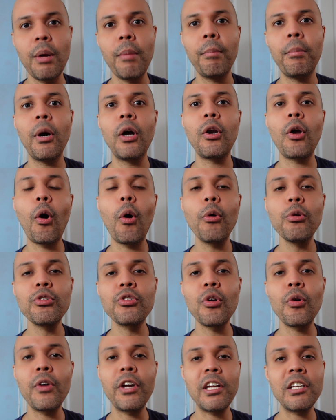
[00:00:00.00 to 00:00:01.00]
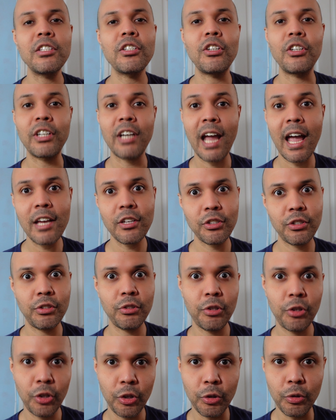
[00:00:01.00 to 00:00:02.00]
but also international
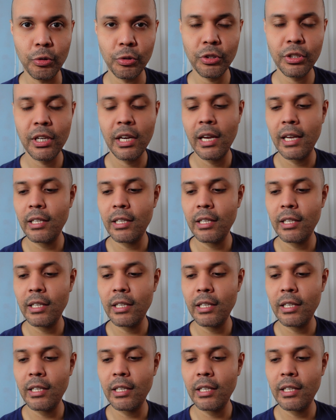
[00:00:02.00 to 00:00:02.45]
use.